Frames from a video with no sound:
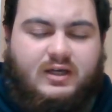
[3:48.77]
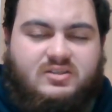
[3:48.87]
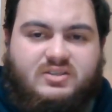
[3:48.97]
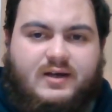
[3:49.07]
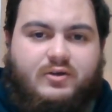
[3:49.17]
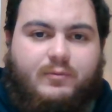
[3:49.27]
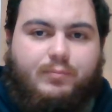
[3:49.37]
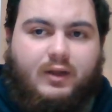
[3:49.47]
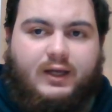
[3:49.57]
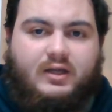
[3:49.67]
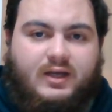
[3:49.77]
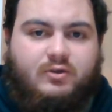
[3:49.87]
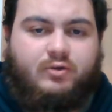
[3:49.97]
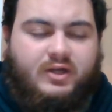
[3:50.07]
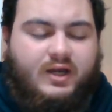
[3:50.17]
They were stuck on a plane and they
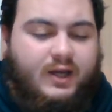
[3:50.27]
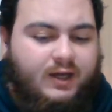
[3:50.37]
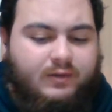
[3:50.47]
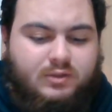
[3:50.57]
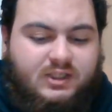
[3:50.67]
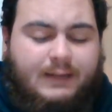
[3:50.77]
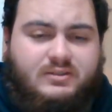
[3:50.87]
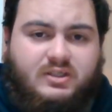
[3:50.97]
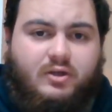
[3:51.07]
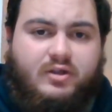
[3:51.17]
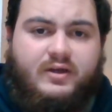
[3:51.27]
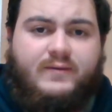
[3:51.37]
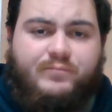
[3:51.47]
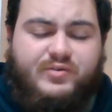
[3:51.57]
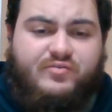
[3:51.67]
couldn't get out. It was
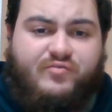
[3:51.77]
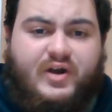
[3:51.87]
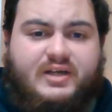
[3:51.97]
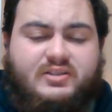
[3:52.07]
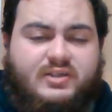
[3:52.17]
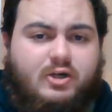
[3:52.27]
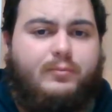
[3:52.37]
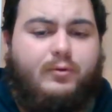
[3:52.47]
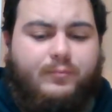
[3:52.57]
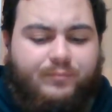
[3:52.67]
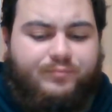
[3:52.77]
absolutely fucking terrible.